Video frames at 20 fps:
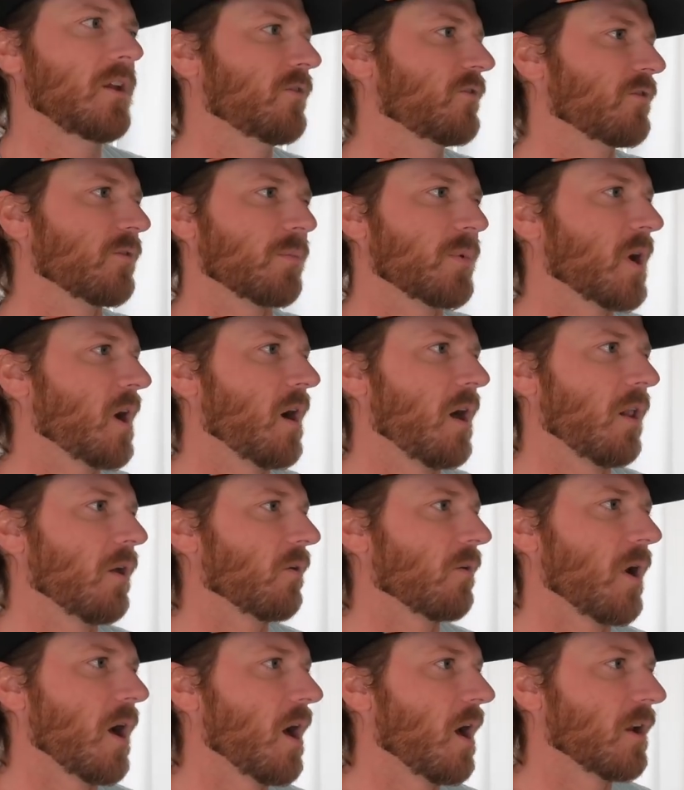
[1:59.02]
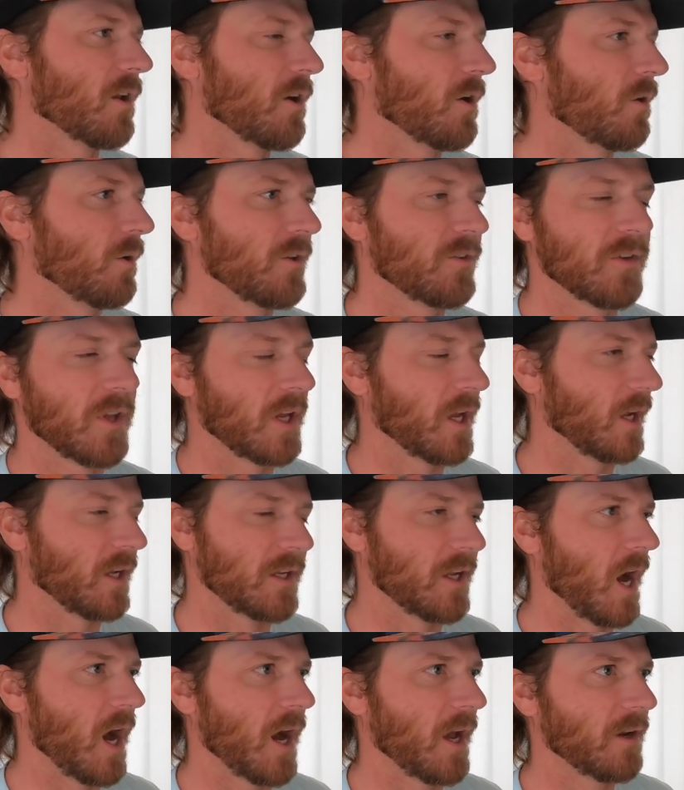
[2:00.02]
He's from Colorado, he's like a
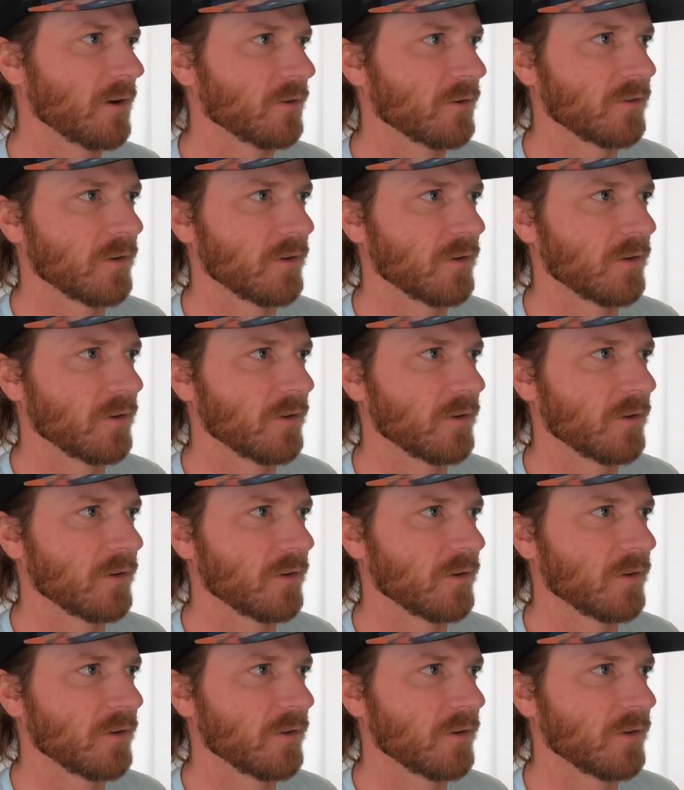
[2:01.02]
guide or